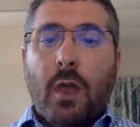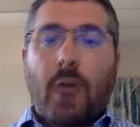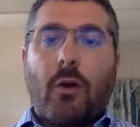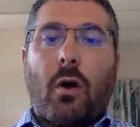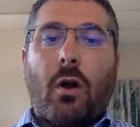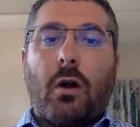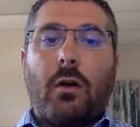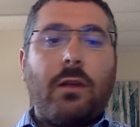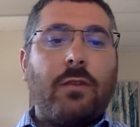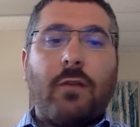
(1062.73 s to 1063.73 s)
There
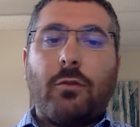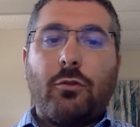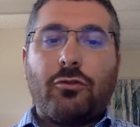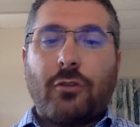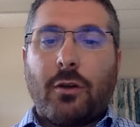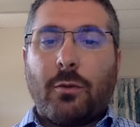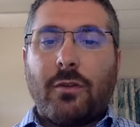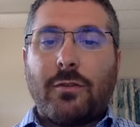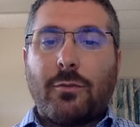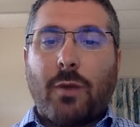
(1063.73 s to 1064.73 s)
are even evolutionary
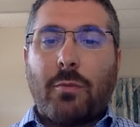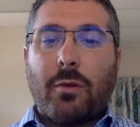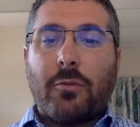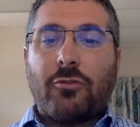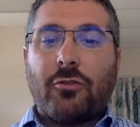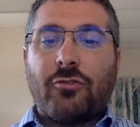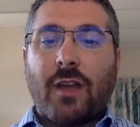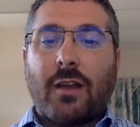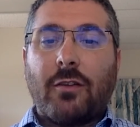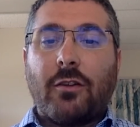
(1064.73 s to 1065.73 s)
reasons why premature
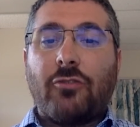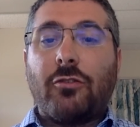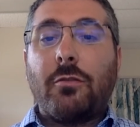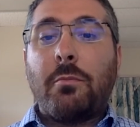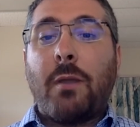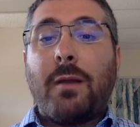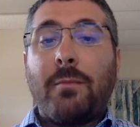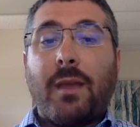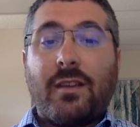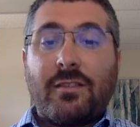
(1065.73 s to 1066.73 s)
ejaculation
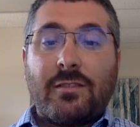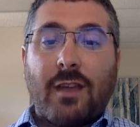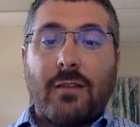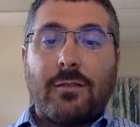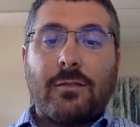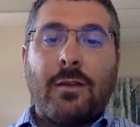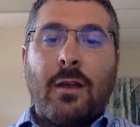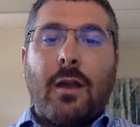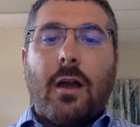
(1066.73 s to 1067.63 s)
might make sense,